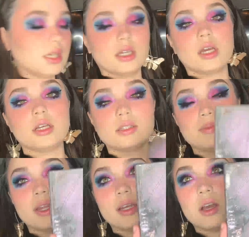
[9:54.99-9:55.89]
Take
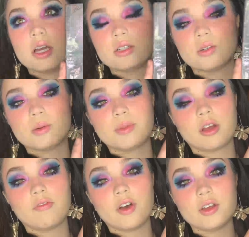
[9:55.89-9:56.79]
Cosmetic Contour
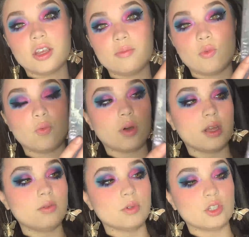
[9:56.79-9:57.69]
Book Volume
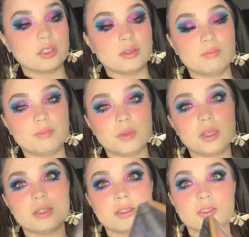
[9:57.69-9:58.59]
1, which is
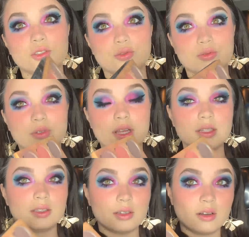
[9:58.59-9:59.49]
to
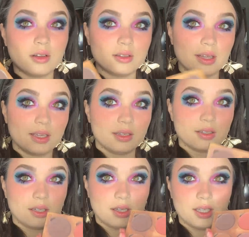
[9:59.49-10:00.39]
shreds, y'all. Like,
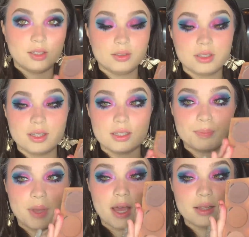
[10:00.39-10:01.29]
I use
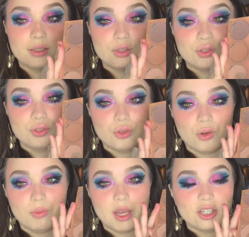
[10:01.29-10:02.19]
this palette
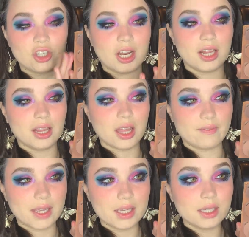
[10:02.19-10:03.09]
so much and I
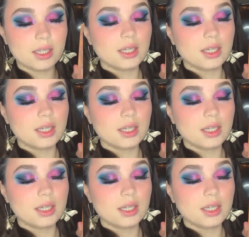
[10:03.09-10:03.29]
love it.